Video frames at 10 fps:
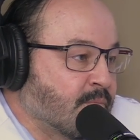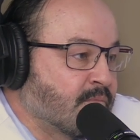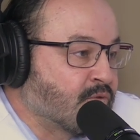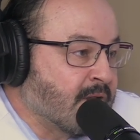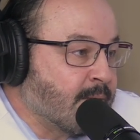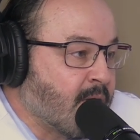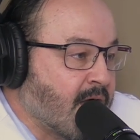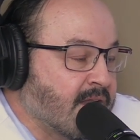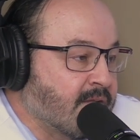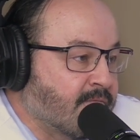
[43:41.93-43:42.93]
dream
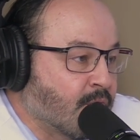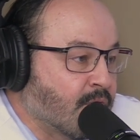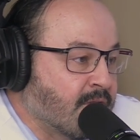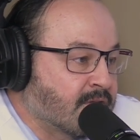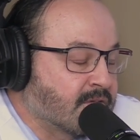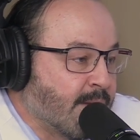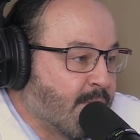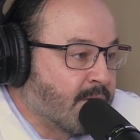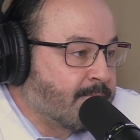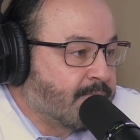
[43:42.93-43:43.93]
body for the
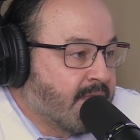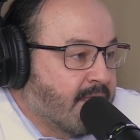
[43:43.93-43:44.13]
summer.